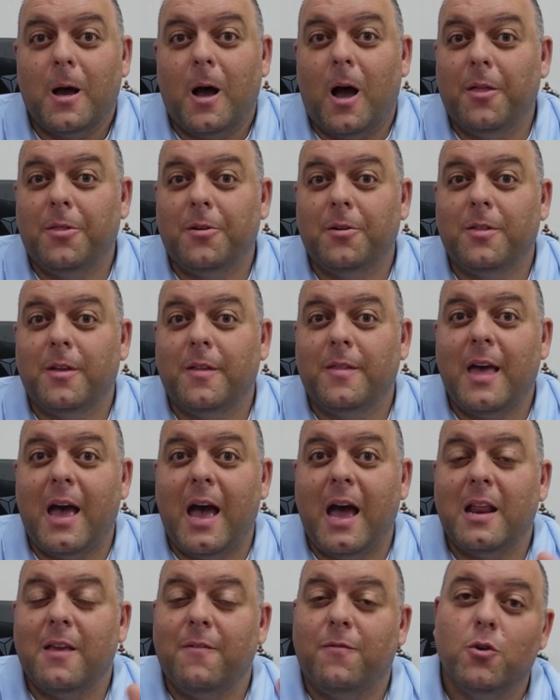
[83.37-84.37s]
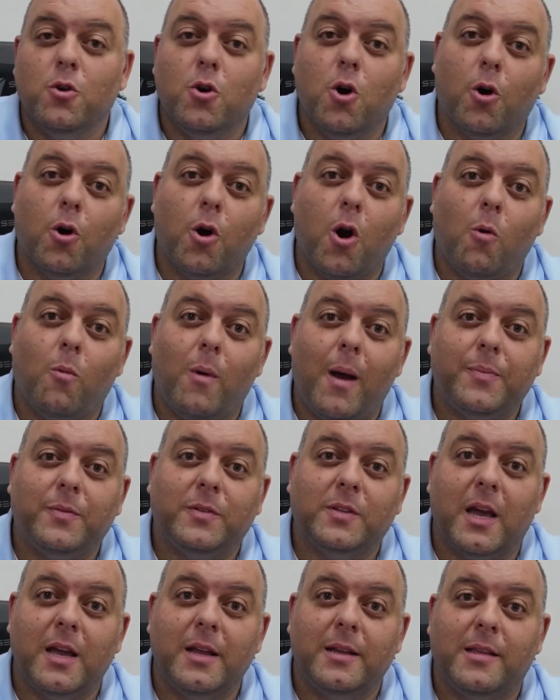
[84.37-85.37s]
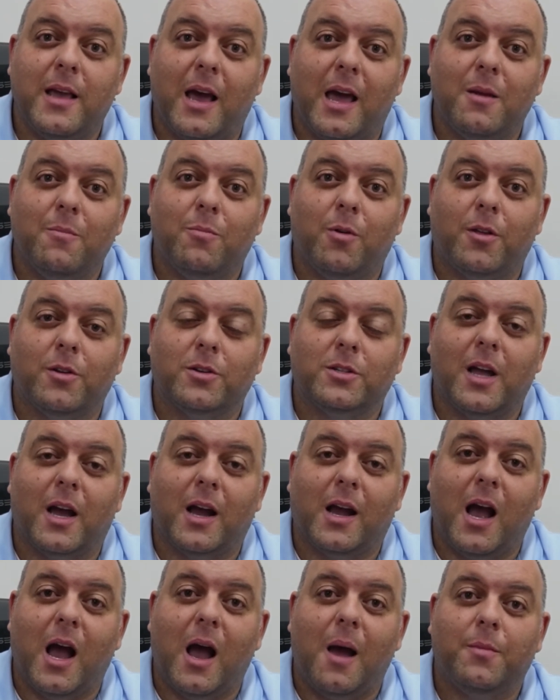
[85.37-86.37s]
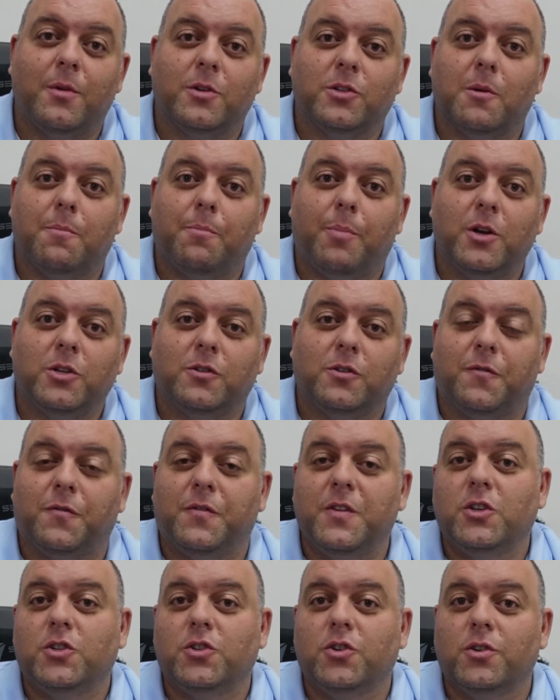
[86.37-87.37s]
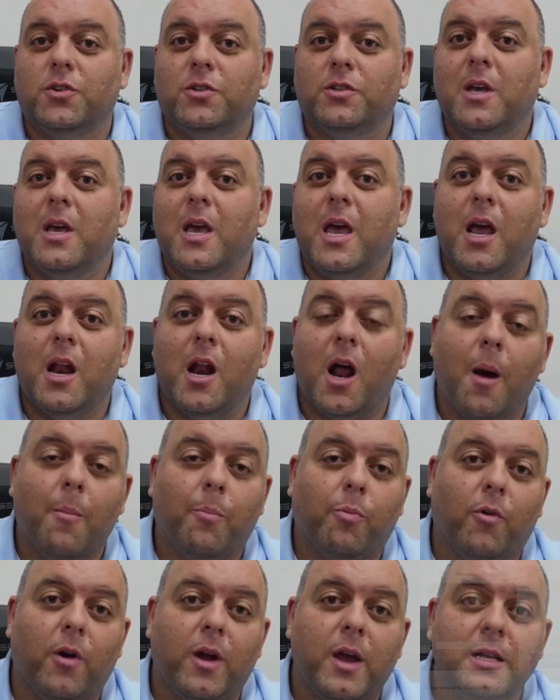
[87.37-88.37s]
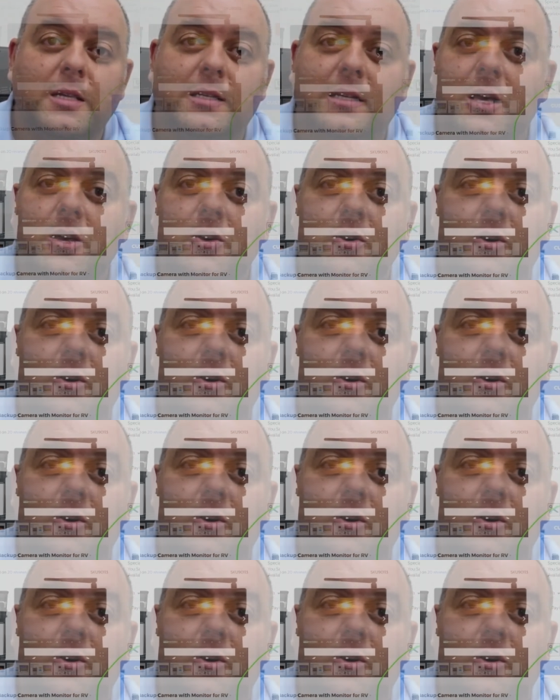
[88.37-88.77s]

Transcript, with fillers: Other than that, if you go to our website, tadibrothers.com, there's a bunch of features and upgrades that